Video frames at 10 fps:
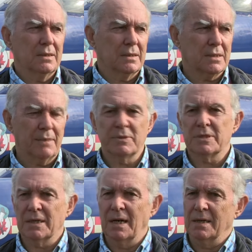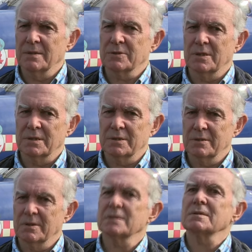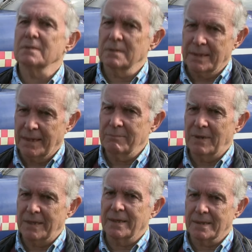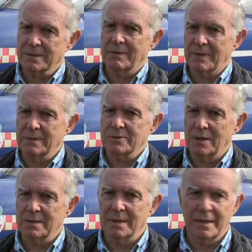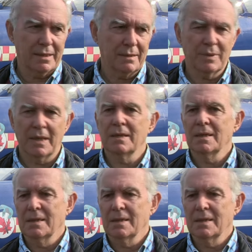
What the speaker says: The deputy guy who's going to do this, let him lead it so he can try the leading bit.